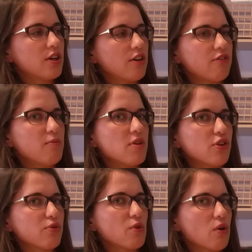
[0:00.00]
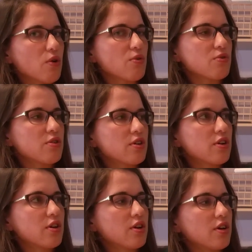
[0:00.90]
of the middle row.
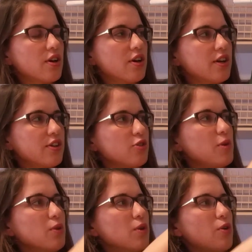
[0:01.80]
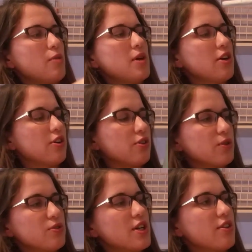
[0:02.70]
And there'll be a row up here and a
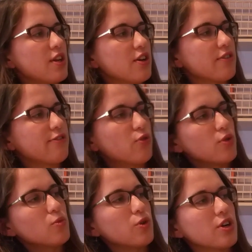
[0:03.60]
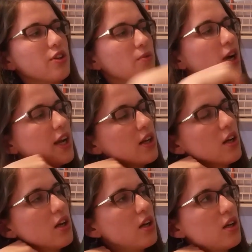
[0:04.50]
row down there and 4 more on the right.
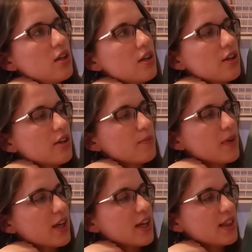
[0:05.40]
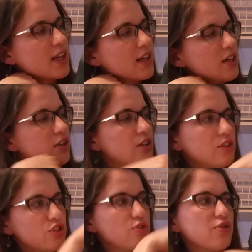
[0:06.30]
And I think
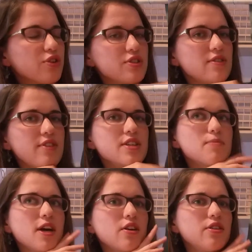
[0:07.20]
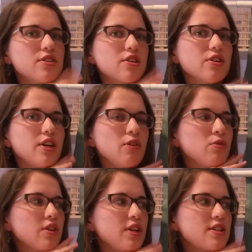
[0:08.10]
2/3 of this pattern is already
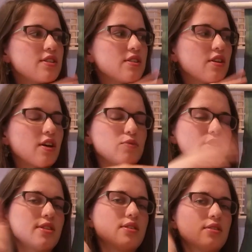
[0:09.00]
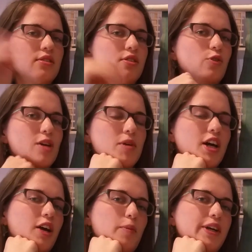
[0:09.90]
released. I'm just way
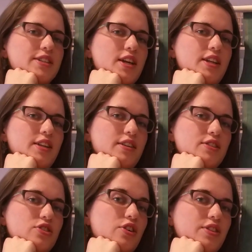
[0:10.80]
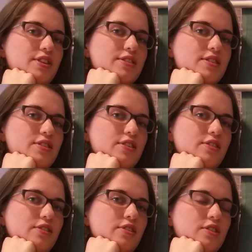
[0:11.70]
behind because I didn't start this
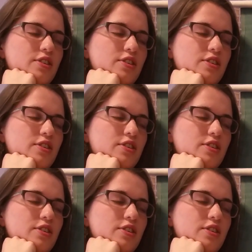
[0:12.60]
until